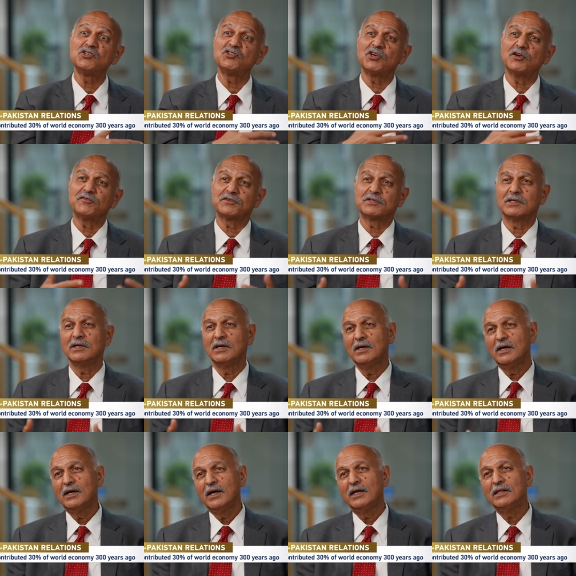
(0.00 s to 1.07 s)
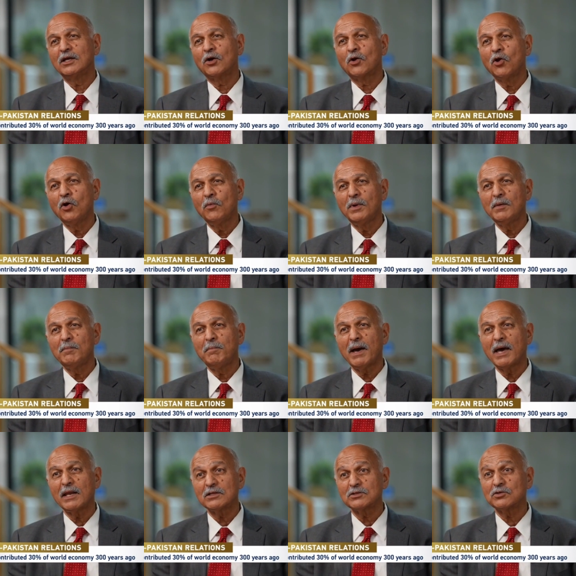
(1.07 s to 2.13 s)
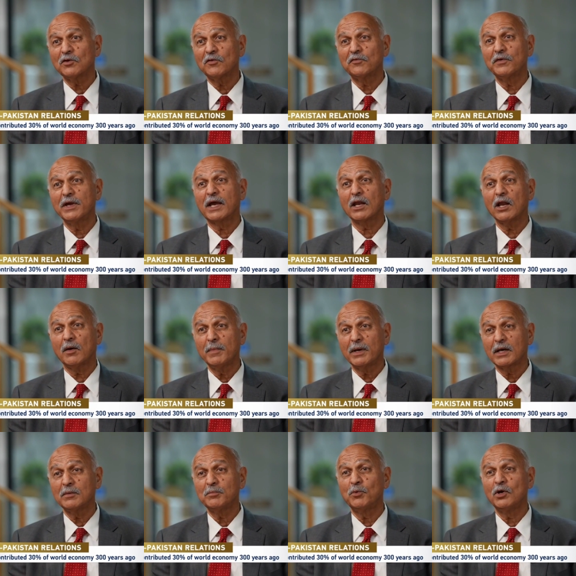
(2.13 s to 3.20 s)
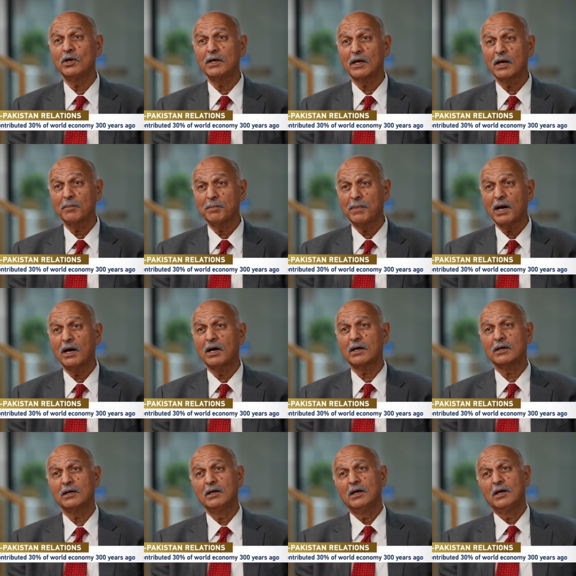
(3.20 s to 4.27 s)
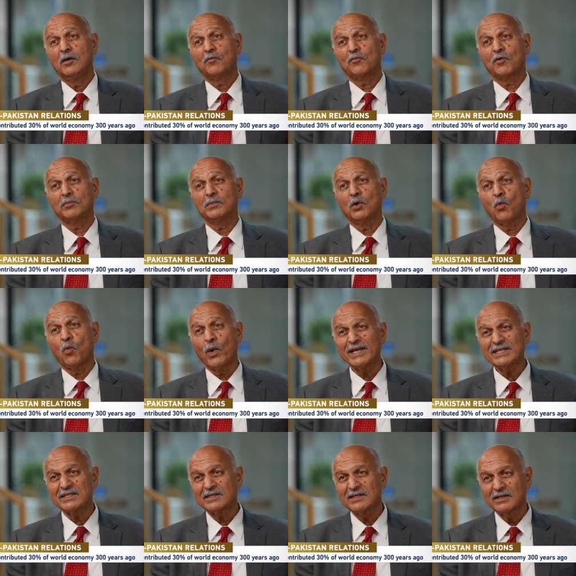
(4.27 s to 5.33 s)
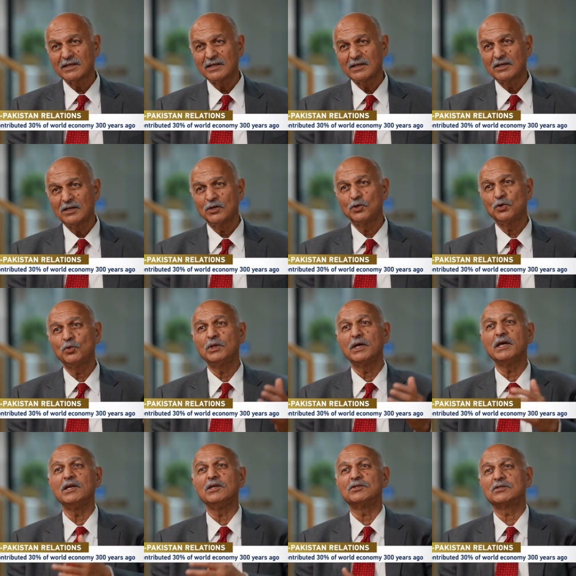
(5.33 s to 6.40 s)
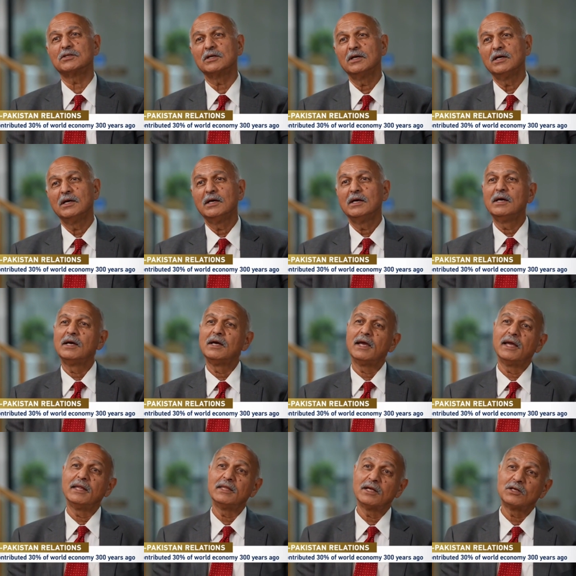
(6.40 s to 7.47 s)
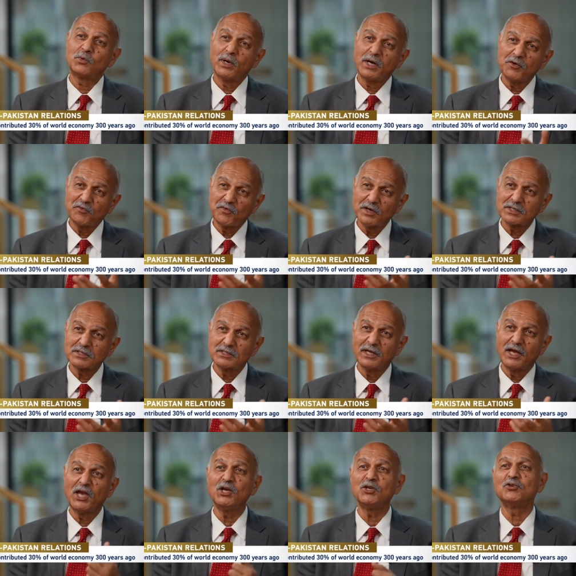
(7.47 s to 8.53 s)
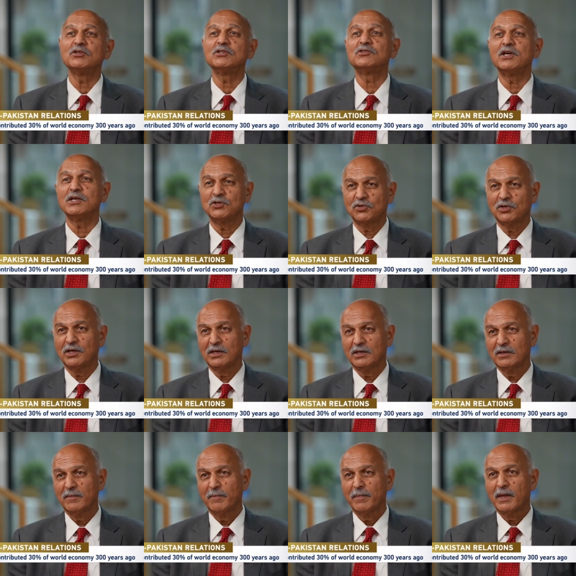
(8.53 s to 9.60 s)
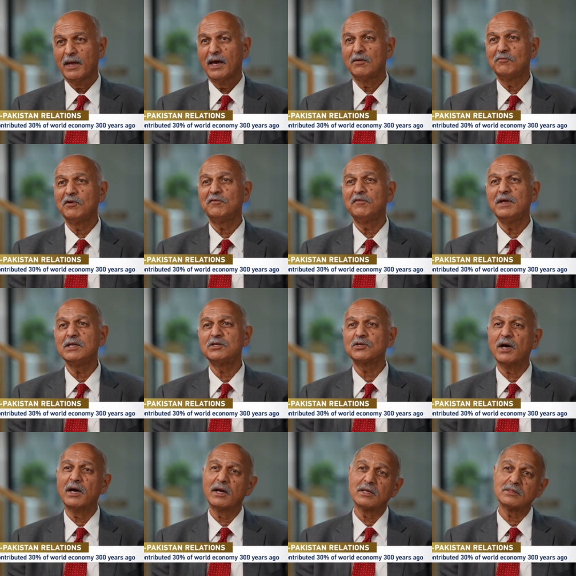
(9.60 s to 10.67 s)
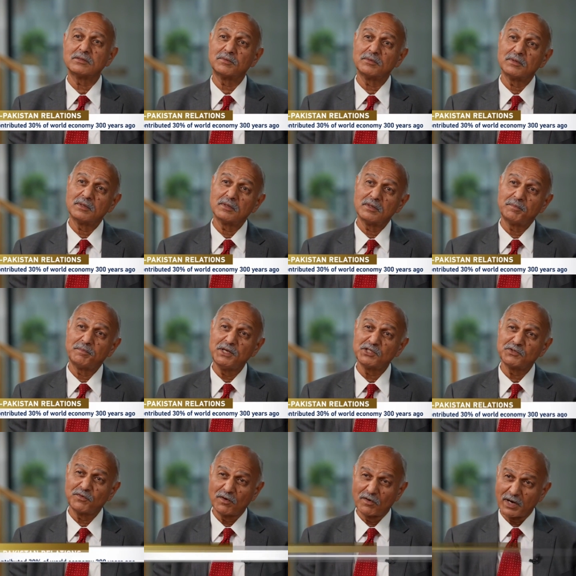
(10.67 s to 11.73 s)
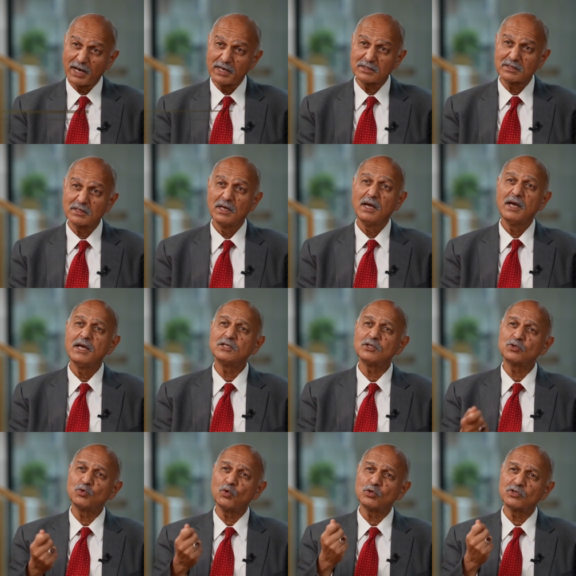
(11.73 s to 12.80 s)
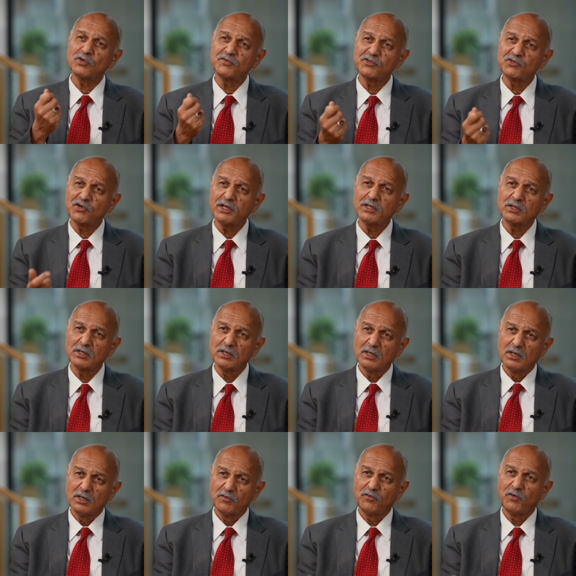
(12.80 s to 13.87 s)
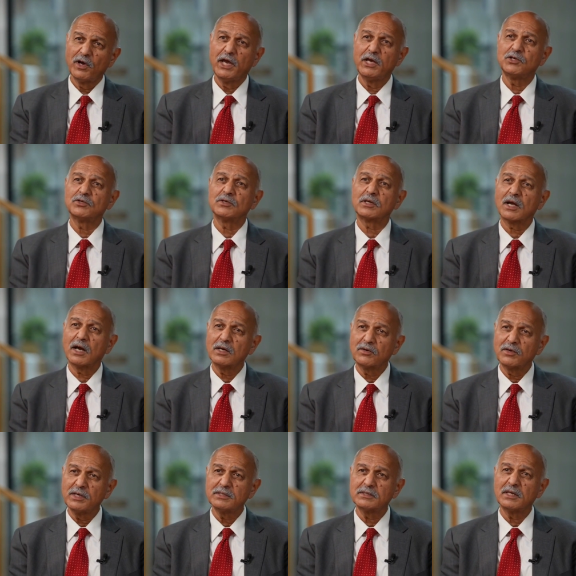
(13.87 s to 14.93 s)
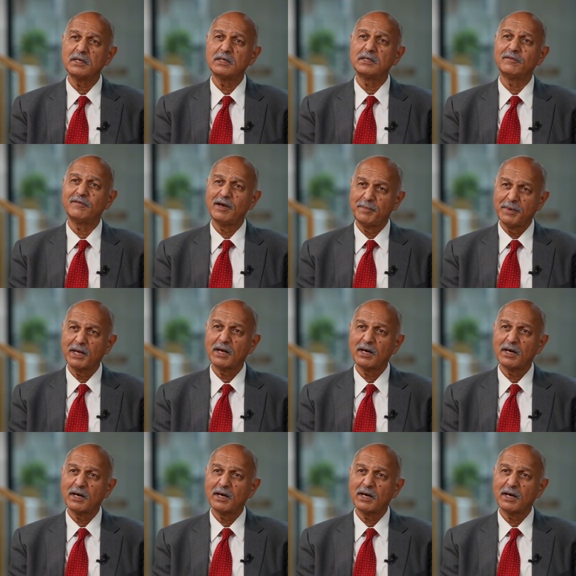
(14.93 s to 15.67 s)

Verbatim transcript: shift in the global balance of economic and political power from the West to the East in the 21st, the Asian century. And we feel China's peaceful rise is a source of strength for Asian countries and developing